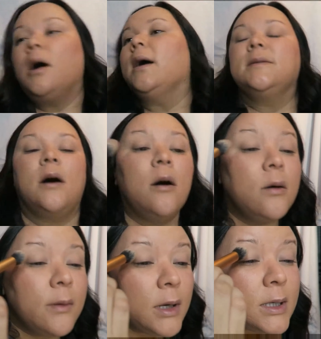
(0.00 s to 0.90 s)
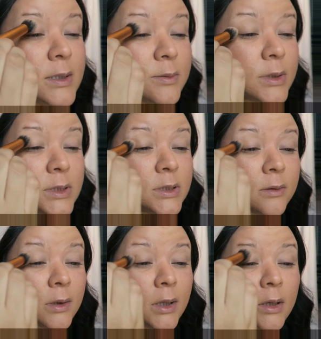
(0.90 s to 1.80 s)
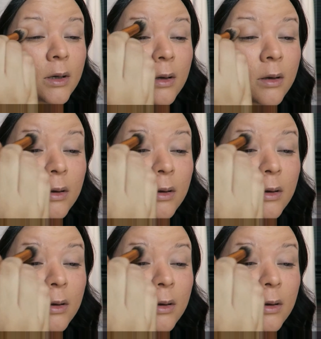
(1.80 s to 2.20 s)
As always, we're just doing